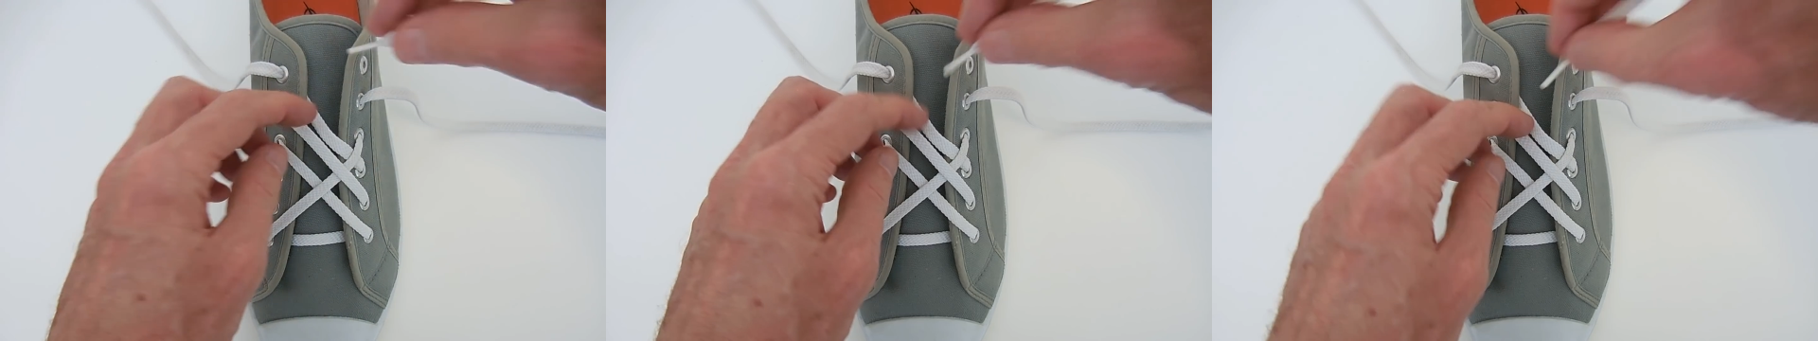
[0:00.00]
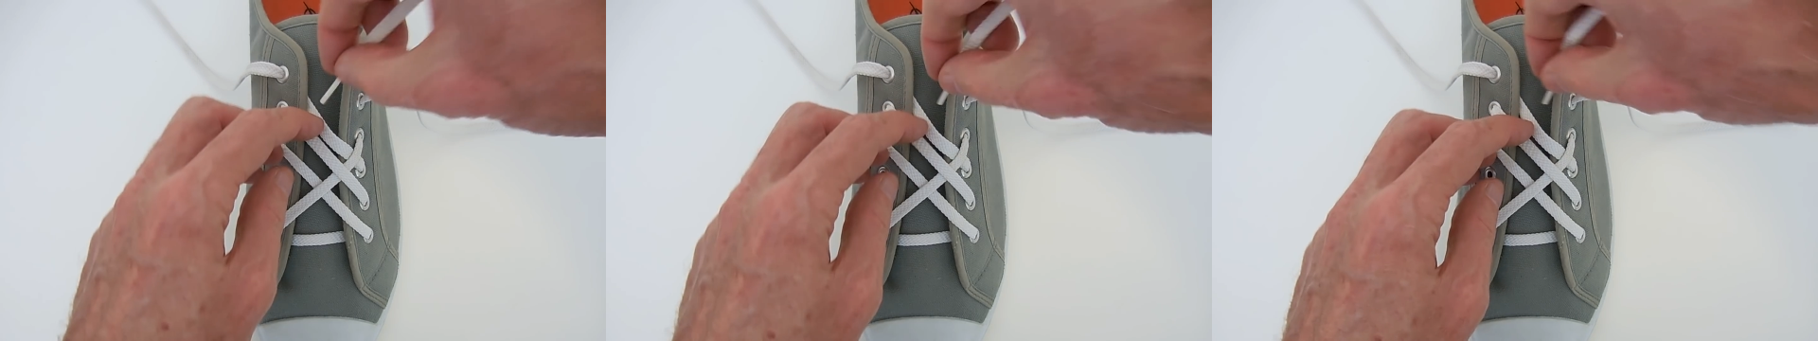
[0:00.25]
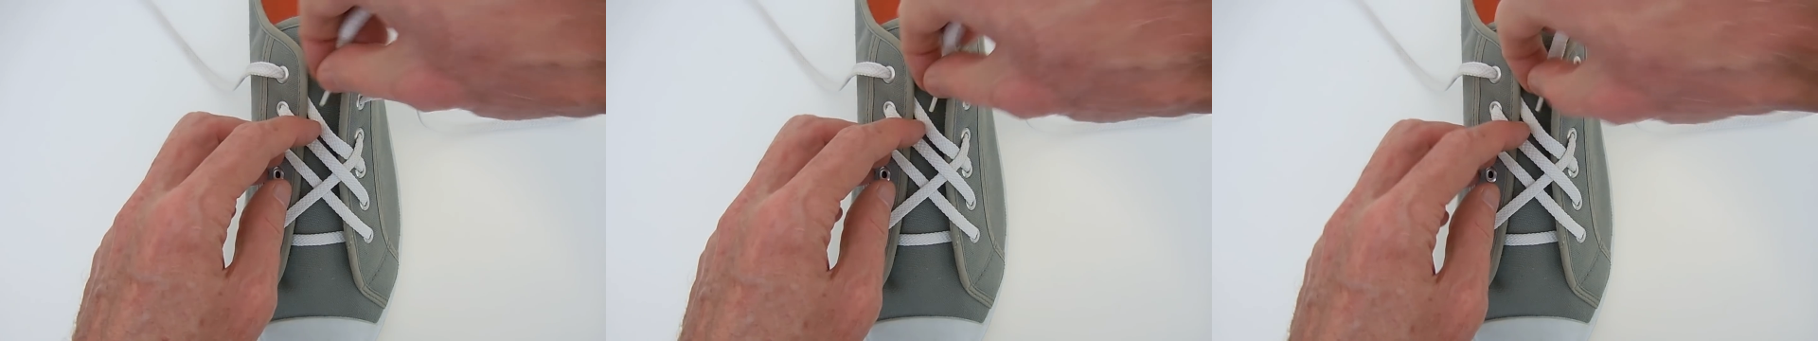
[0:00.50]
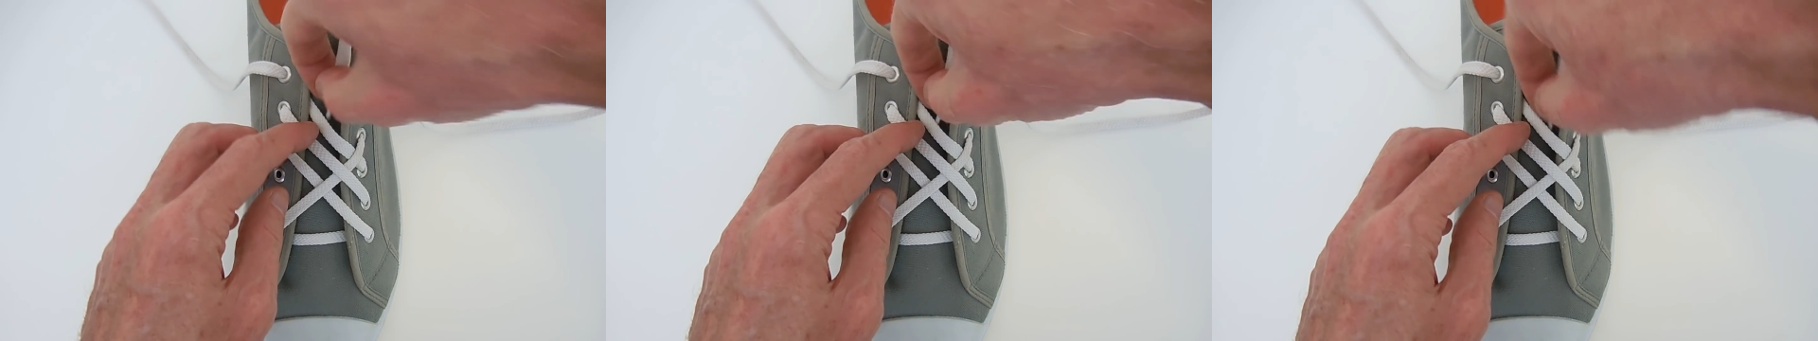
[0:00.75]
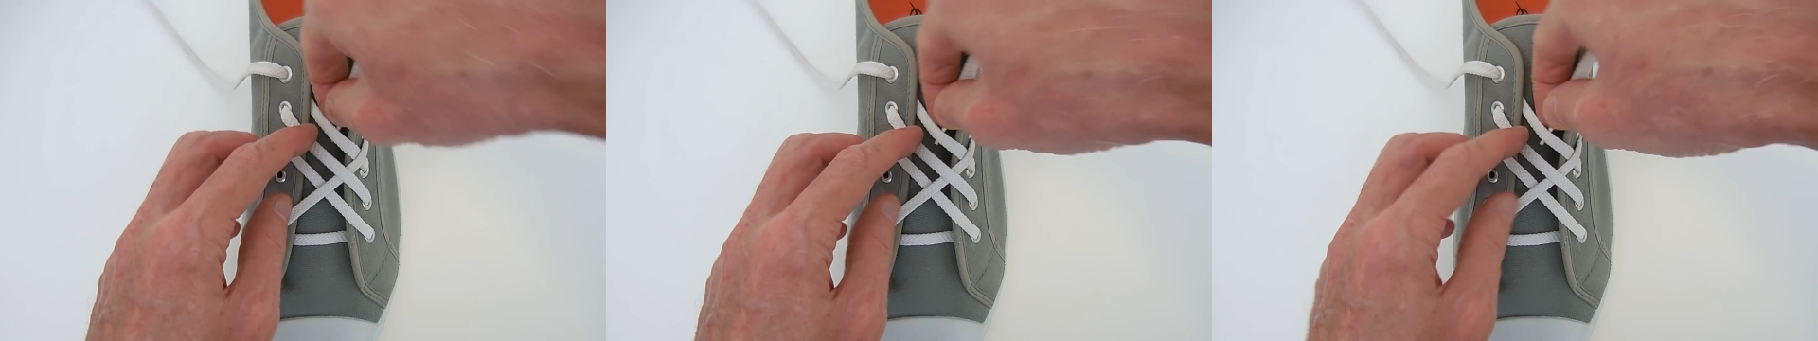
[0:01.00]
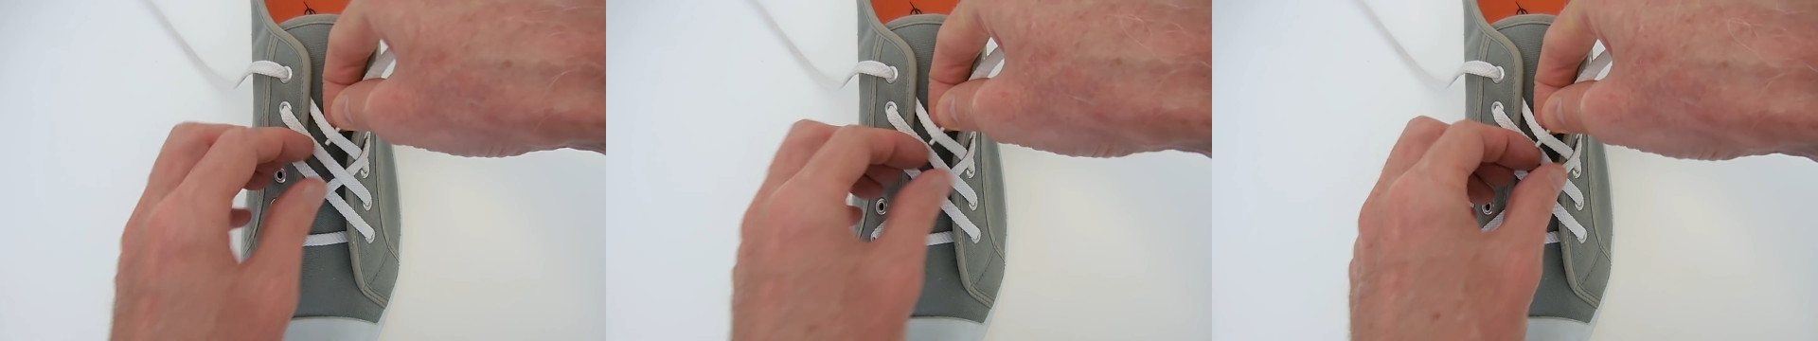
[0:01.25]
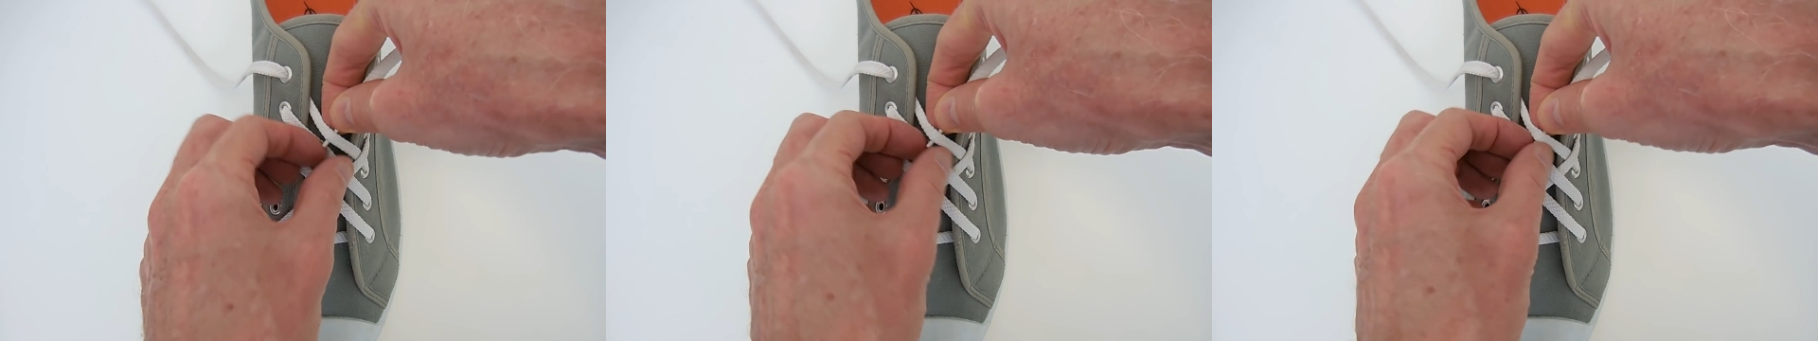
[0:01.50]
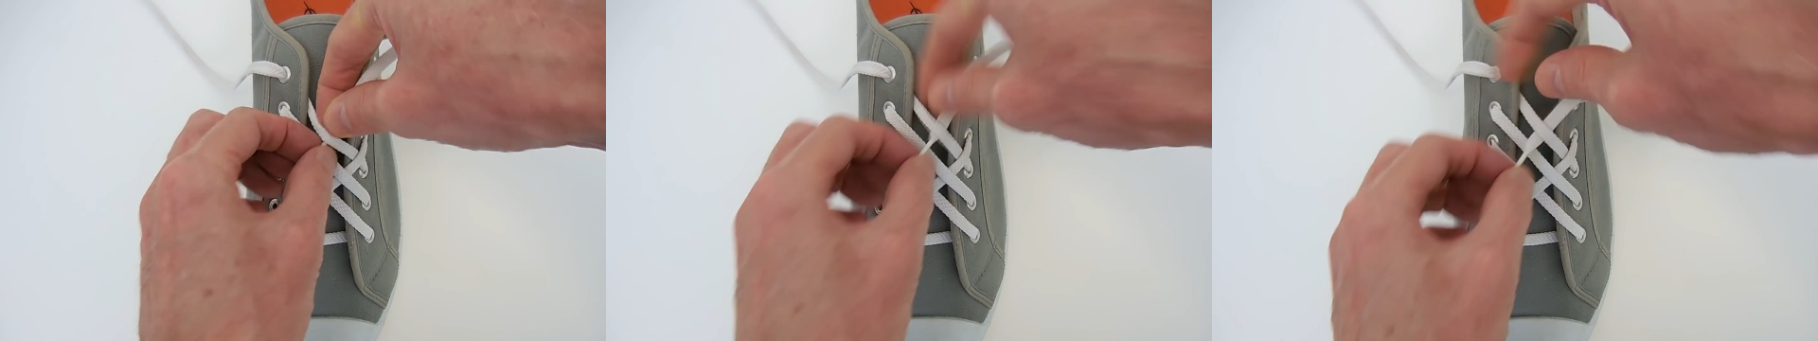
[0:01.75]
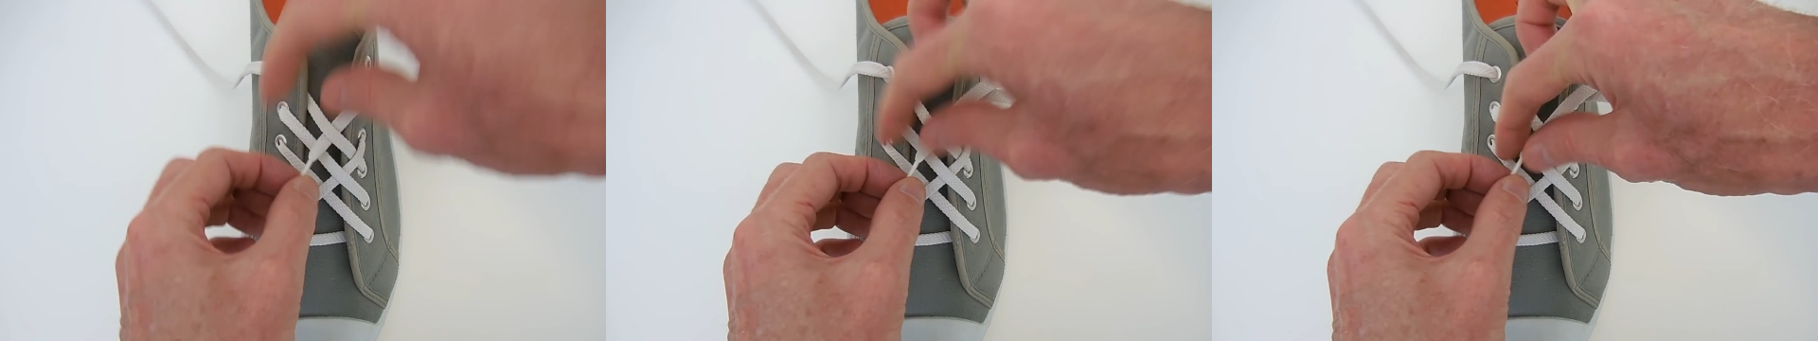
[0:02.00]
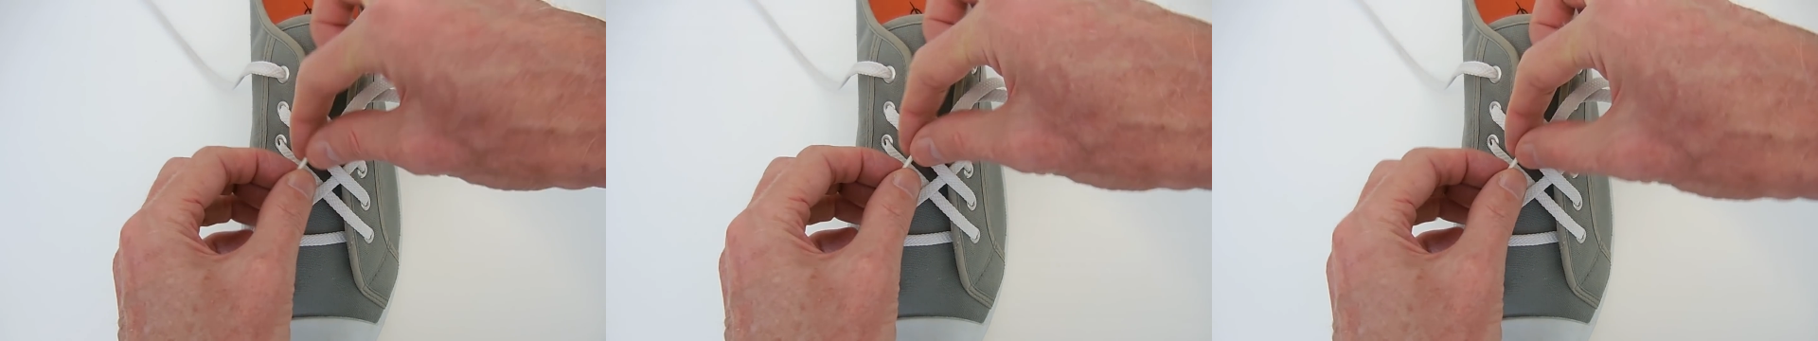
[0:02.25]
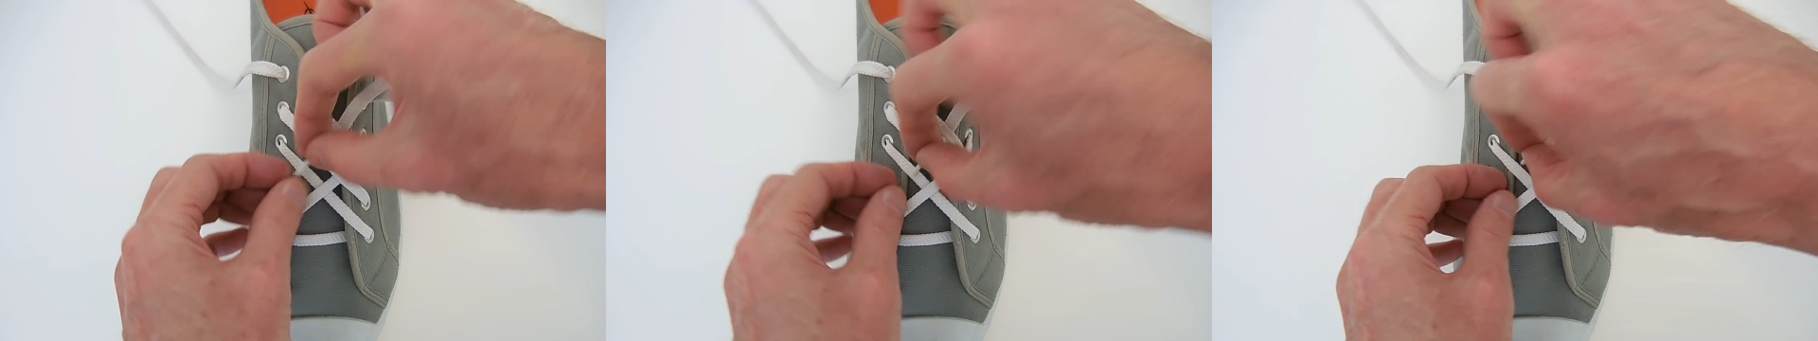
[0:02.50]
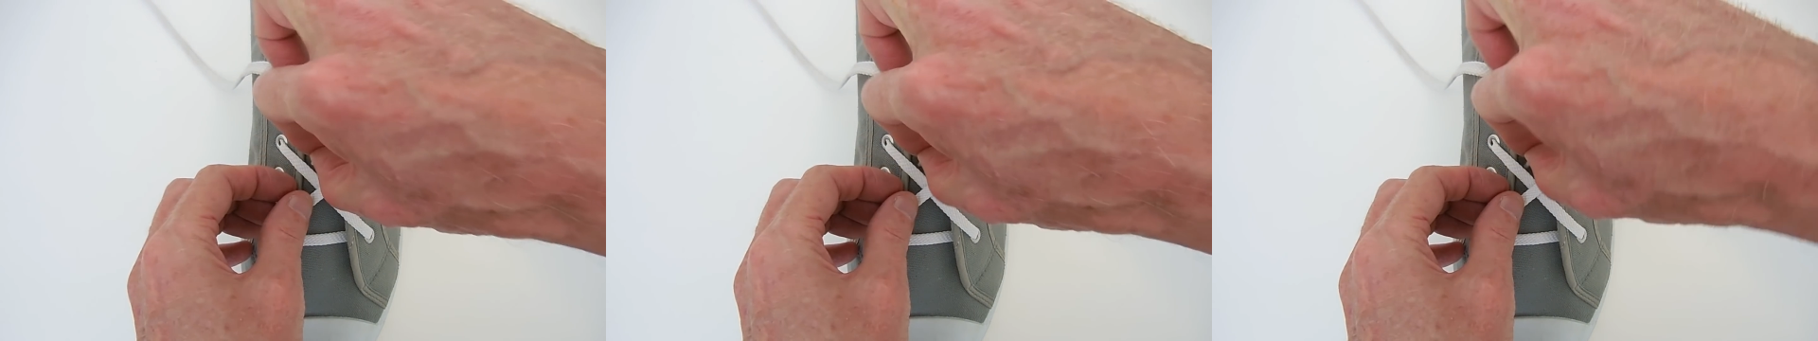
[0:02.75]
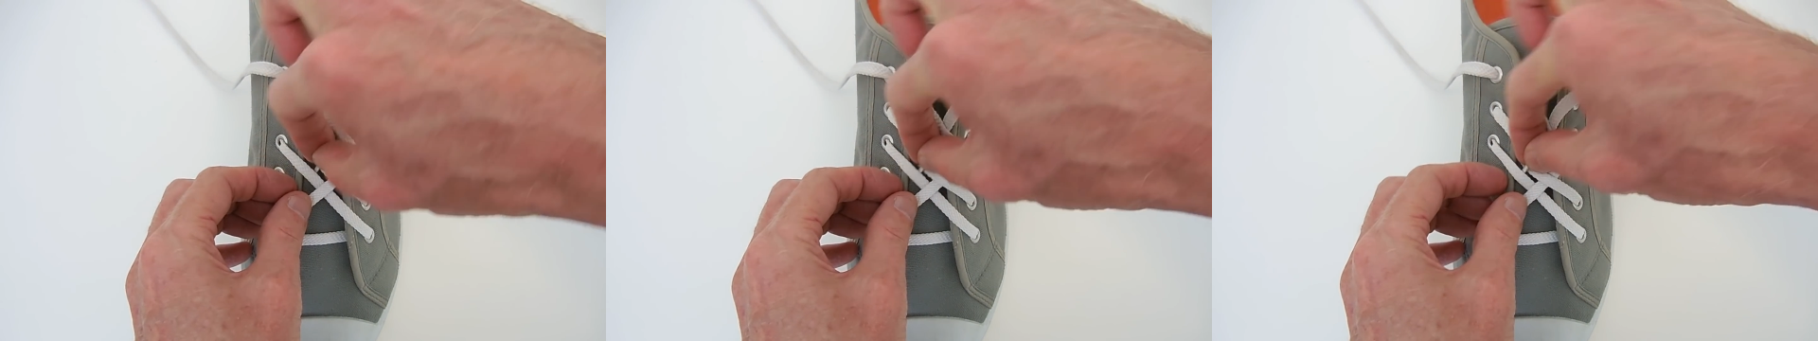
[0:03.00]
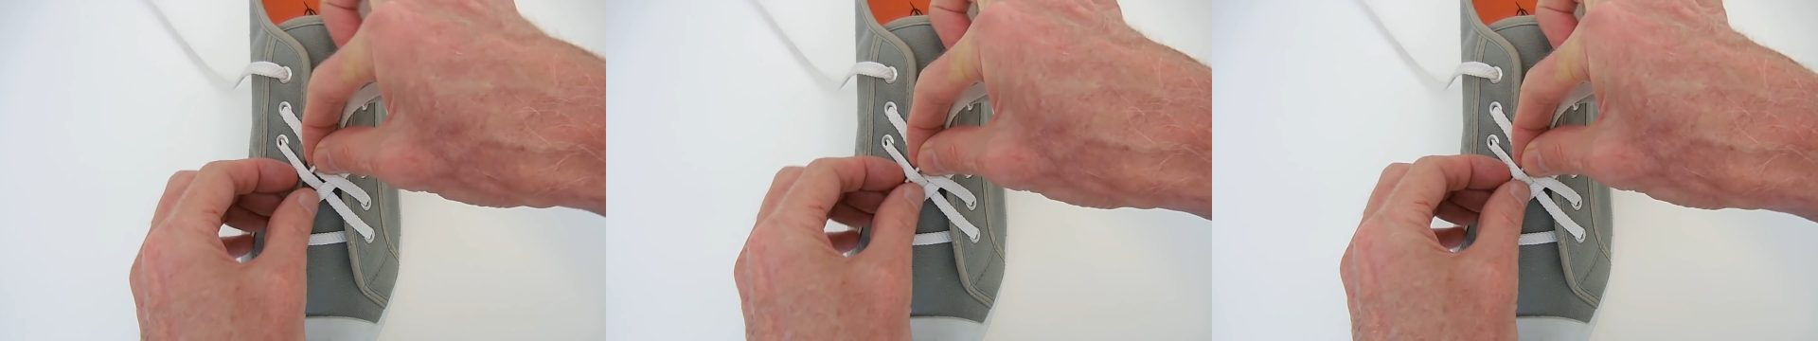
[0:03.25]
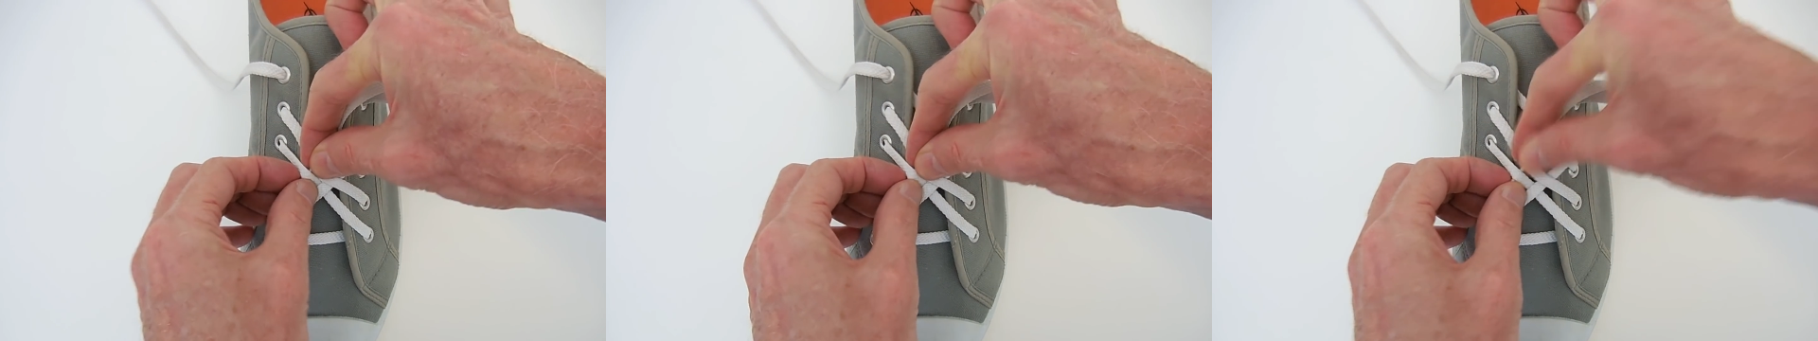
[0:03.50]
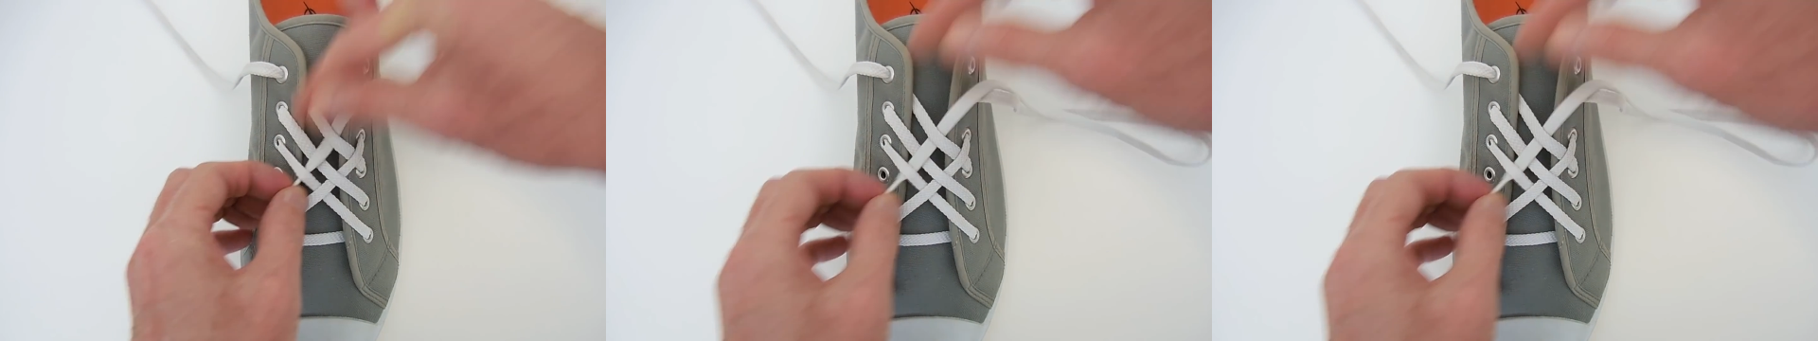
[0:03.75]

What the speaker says: (no speaker visible)